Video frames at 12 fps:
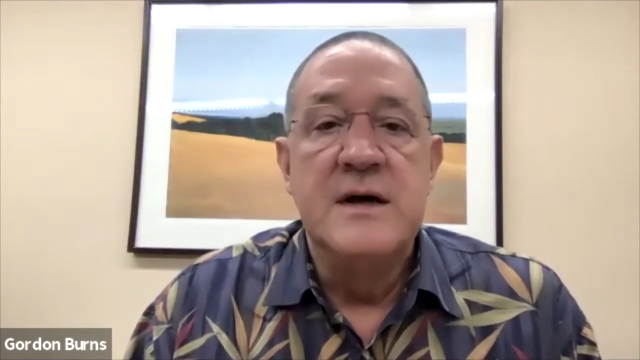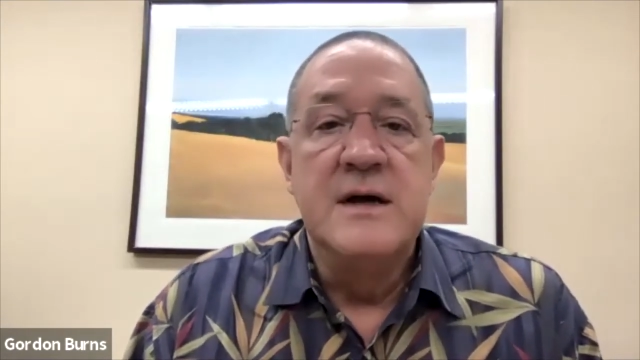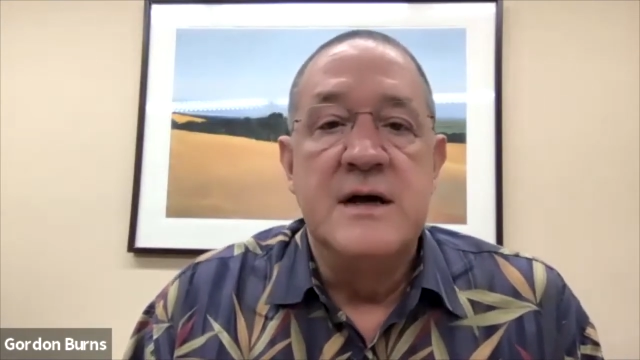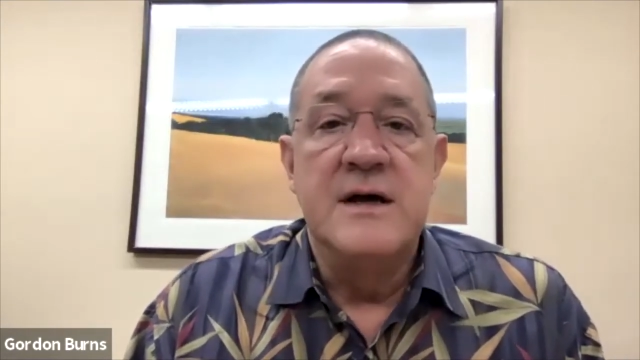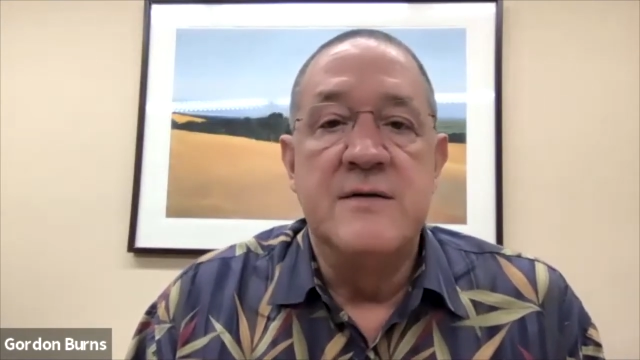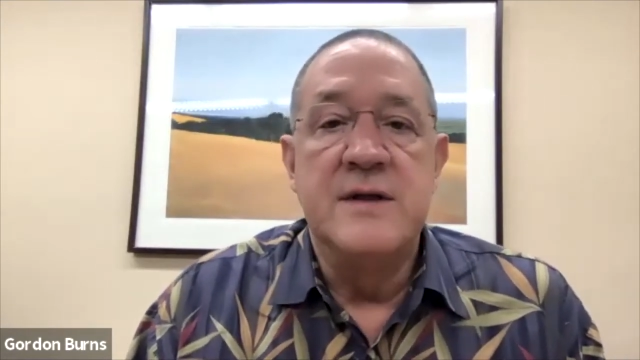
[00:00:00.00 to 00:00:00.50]

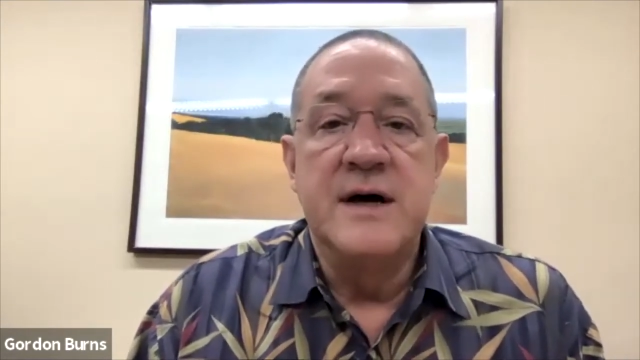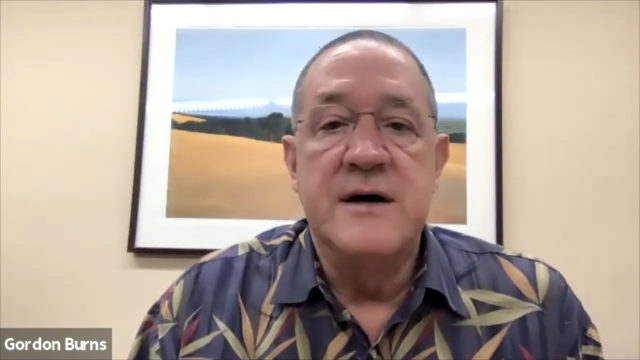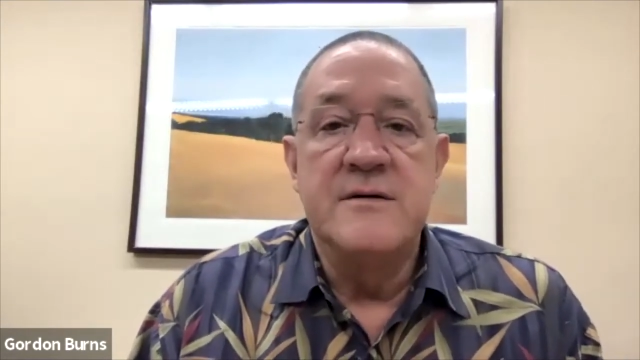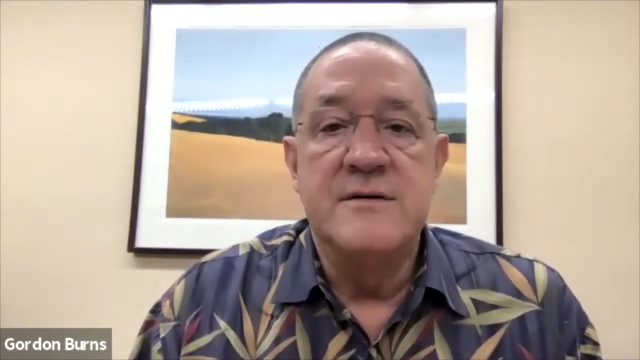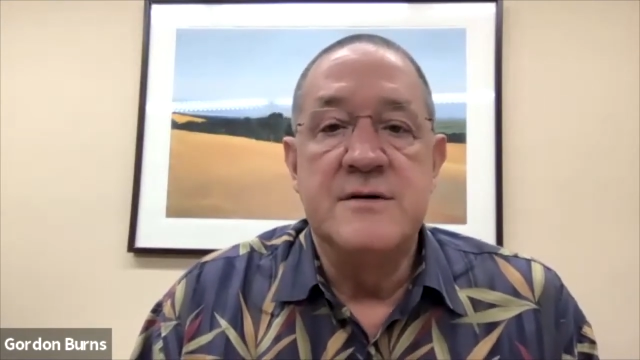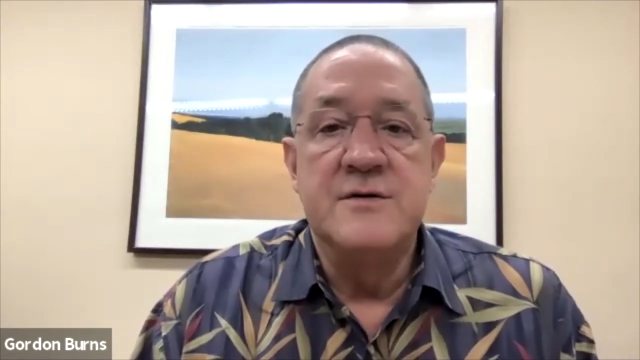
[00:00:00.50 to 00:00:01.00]
And
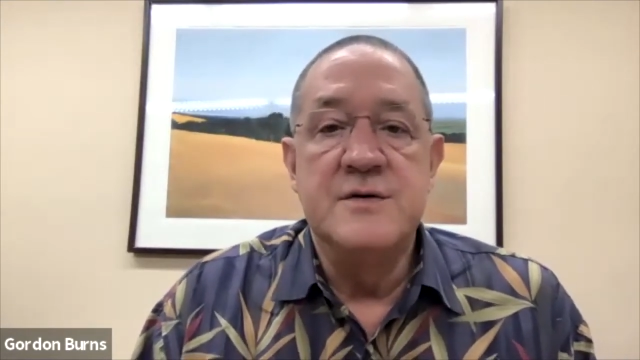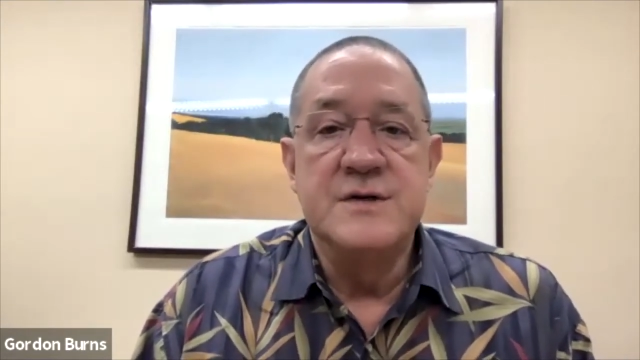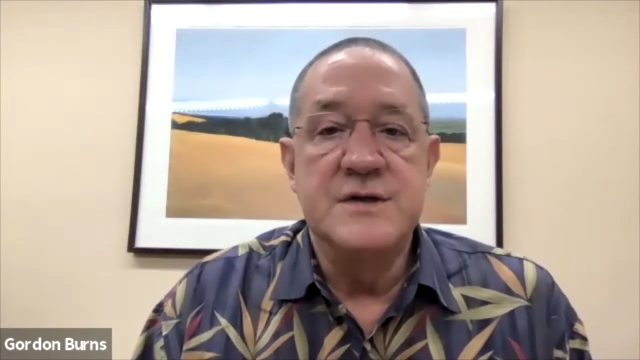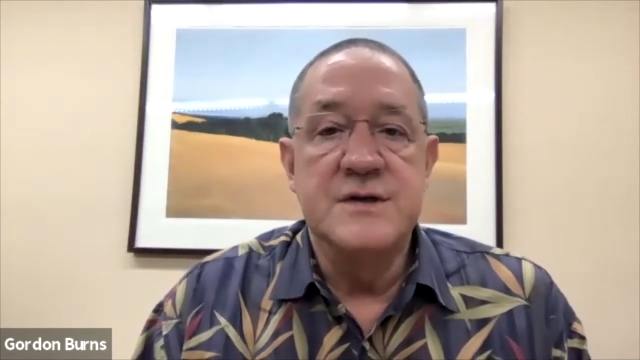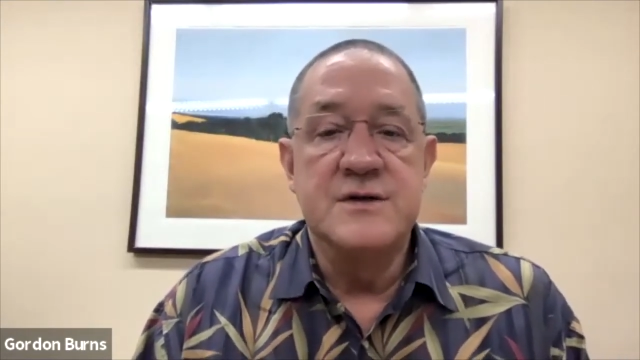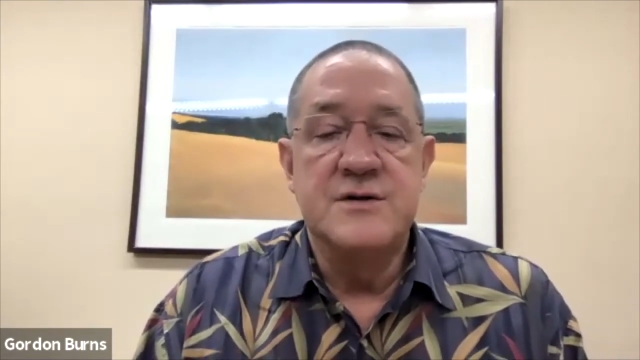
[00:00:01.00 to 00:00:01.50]
that
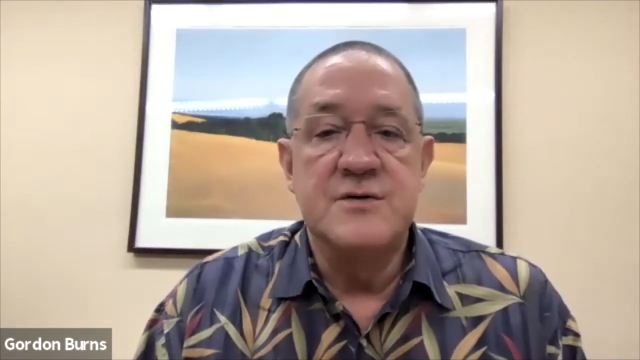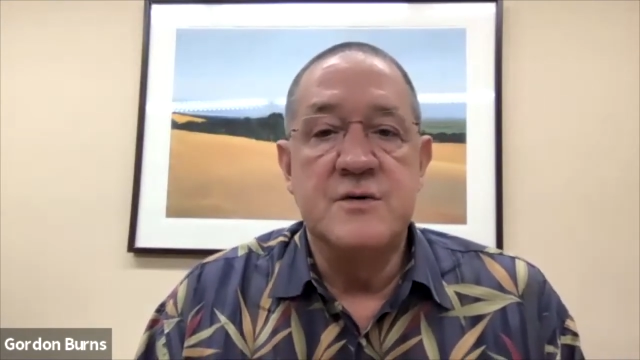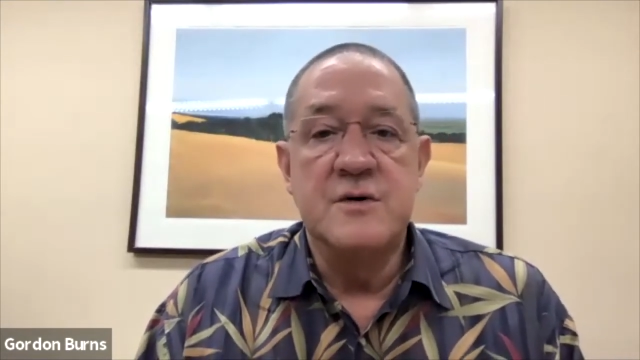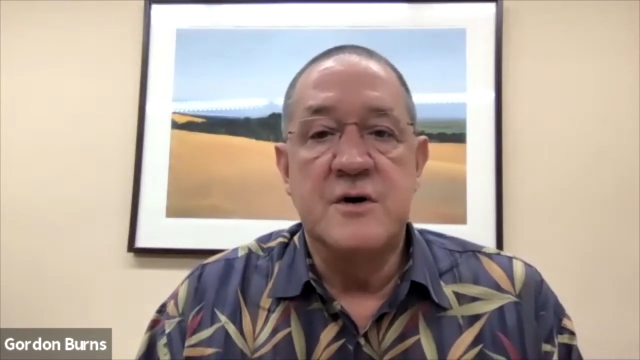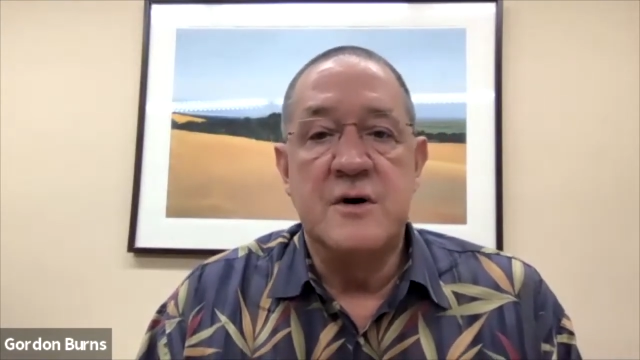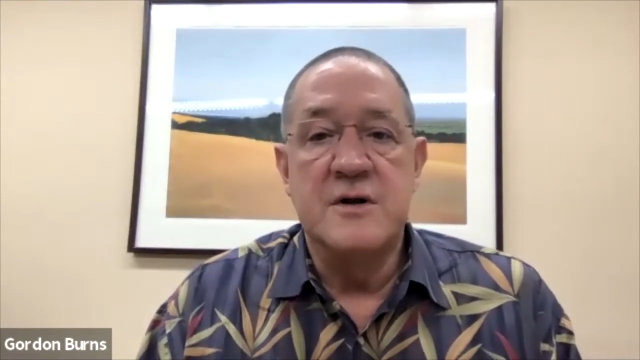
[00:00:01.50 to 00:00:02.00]
uses a
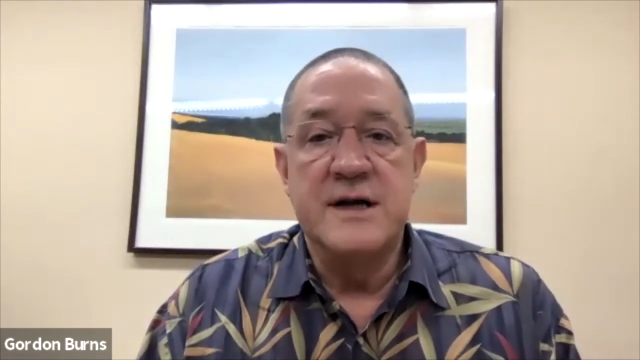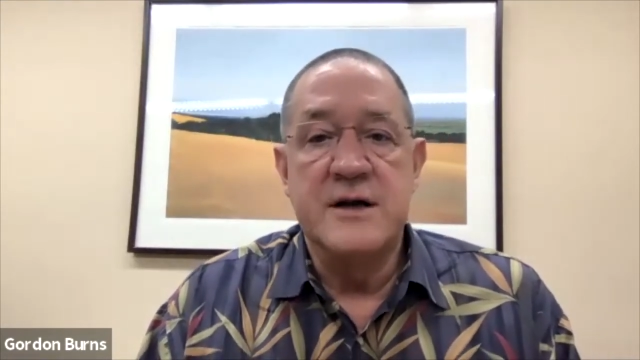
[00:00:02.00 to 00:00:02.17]
tool called